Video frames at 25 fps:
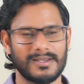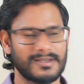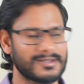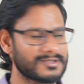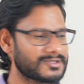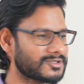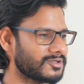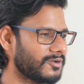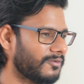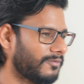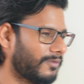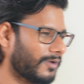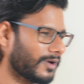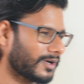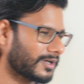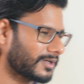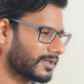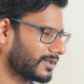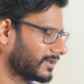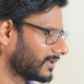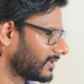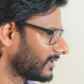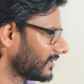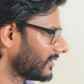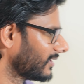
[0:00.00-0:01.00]
So for
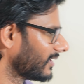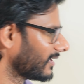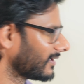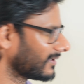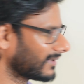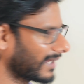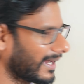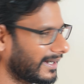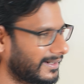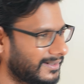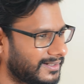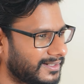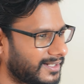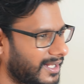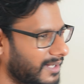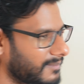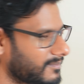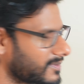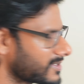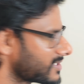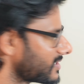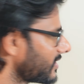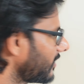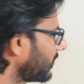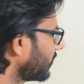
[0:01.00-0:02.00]

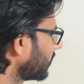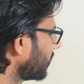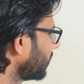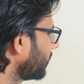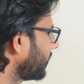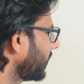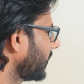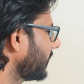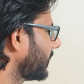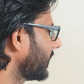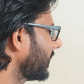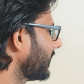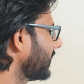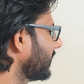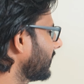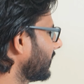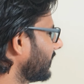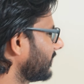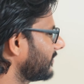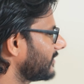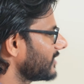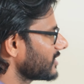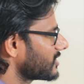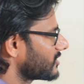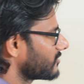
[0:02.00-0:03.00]
99% of the people,
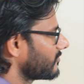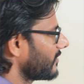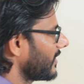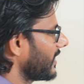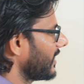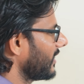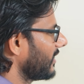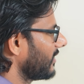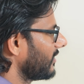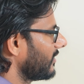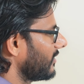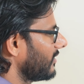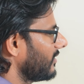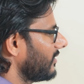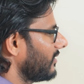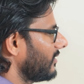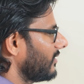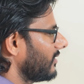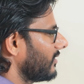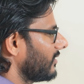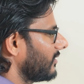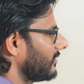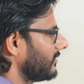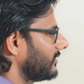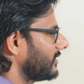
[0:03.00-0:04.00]
this way
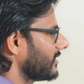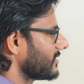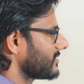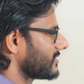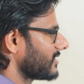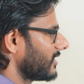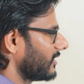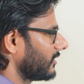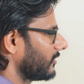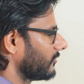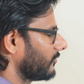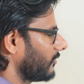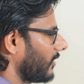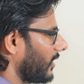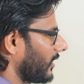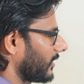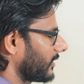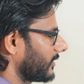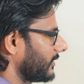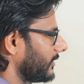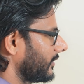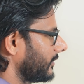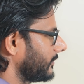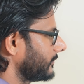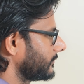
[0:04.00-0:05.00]
doesn't work.
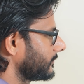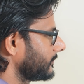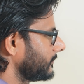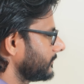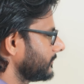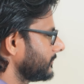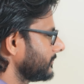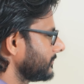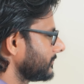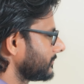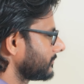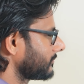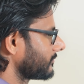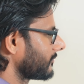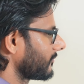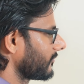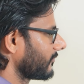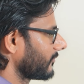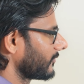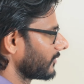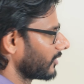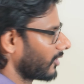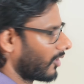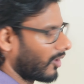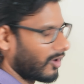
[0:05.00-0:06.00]

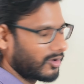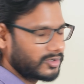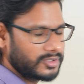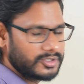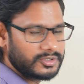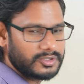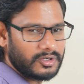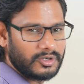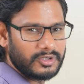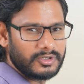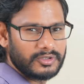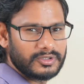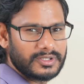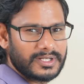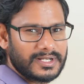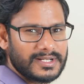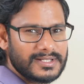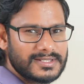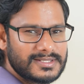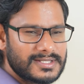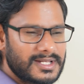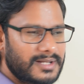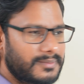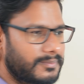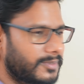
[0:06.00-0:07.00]
Already told you the
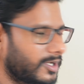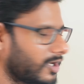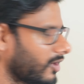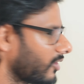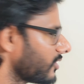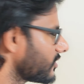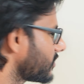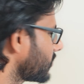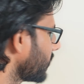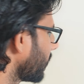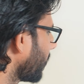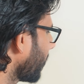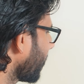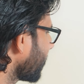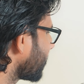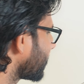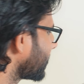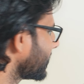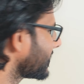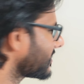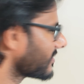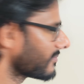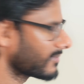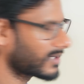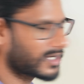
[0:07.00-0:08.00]
reason, because you're gonna see
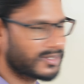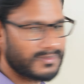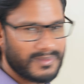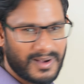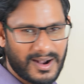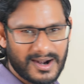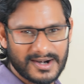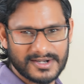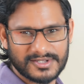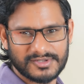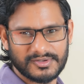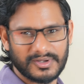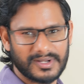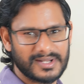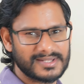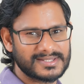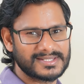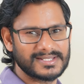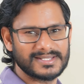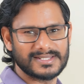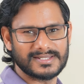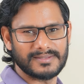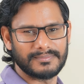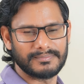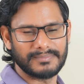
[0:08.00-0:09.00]
some commands, you're gonna see
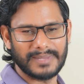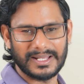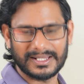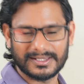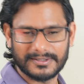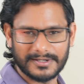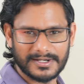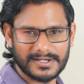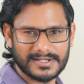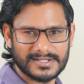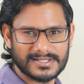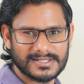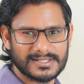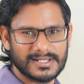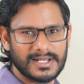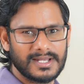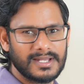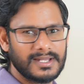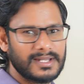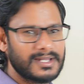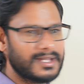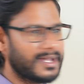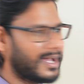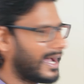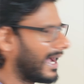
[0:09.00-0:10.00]
some methods,
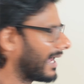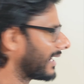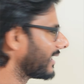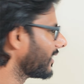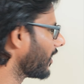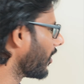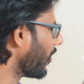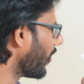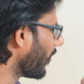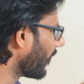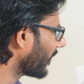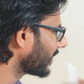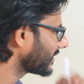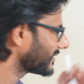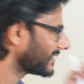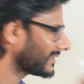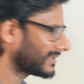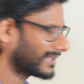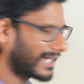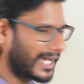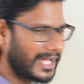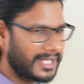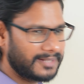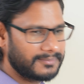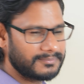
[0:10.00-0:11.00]
and over the
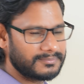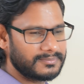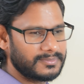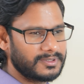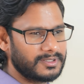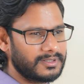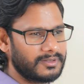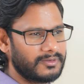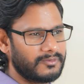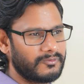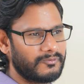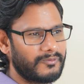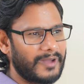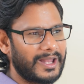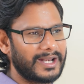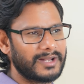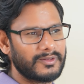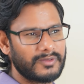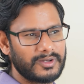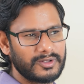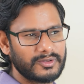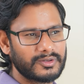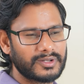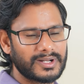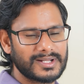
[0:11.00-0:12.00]
time, whenever
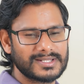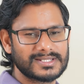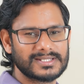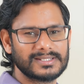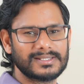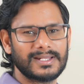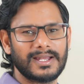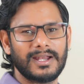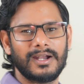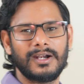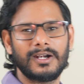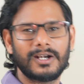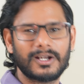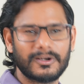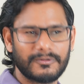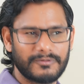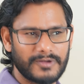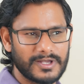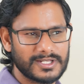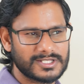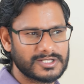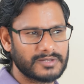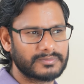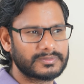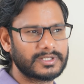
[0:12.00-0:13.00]
you're gonna see the
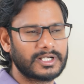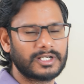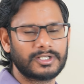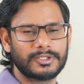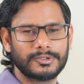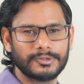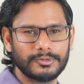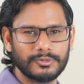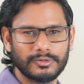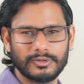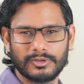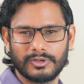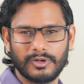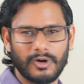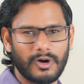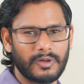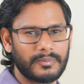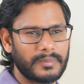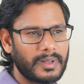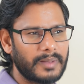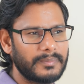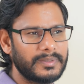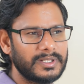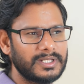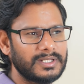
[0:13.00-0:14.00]
interface of that tool or
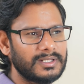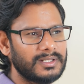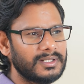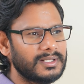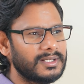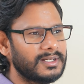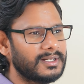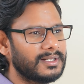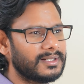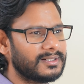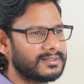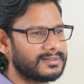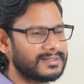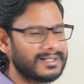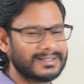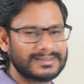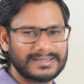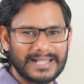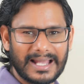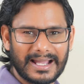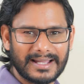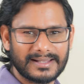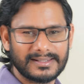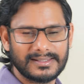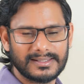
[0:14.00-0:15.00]
maybe the
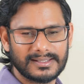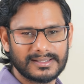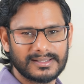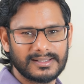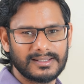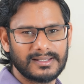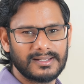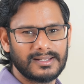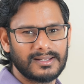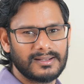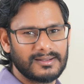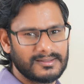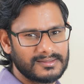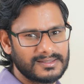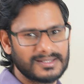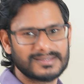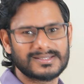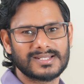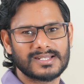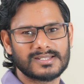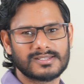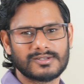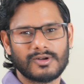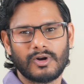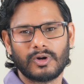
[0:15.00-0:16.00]
technique, this
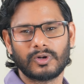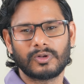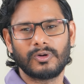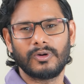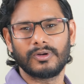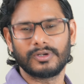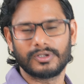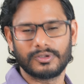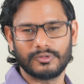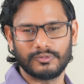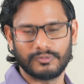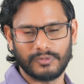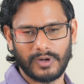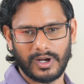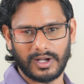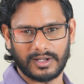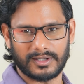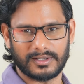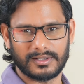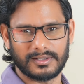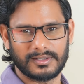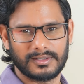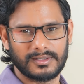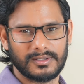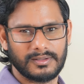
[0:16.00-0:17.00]
is not going to work,
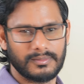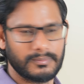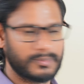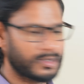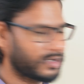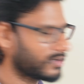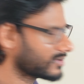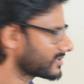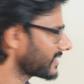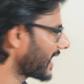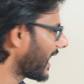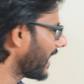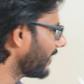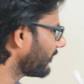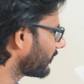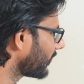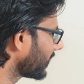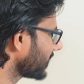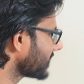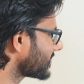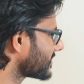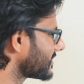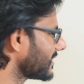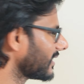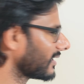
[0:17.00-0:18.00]
because
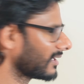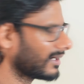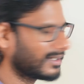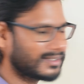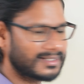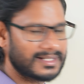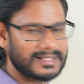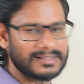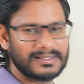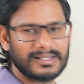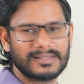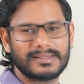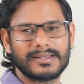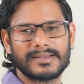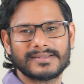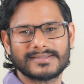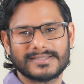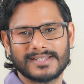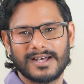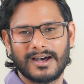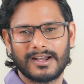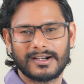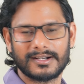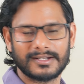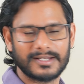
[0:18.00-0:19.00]
every single day the things
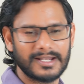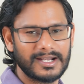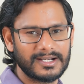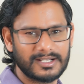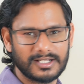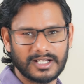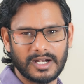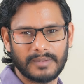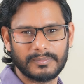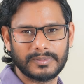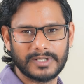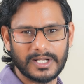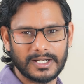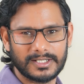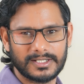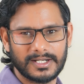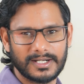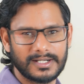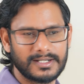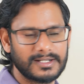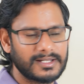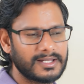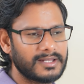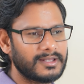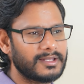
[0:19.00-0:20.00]
are getting
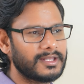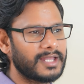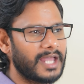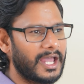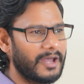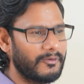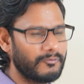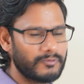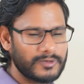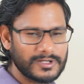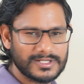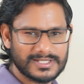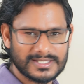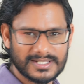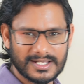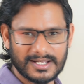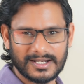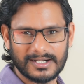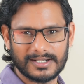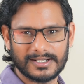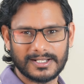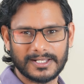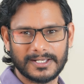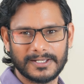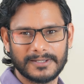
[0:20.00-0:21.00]
updated, every
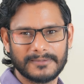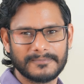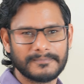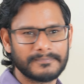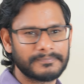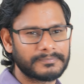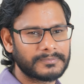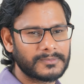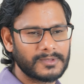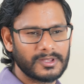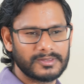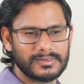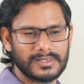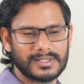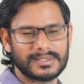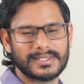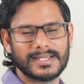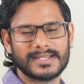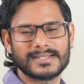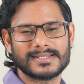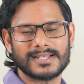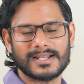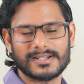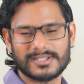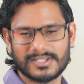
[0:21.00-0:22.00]
single day the
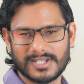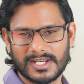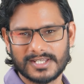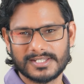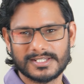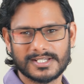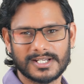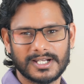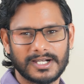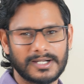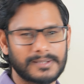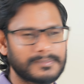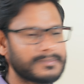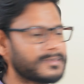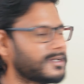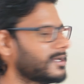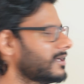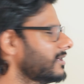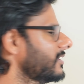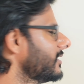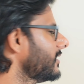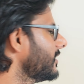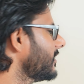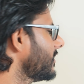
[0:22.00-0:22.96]
things are changing up.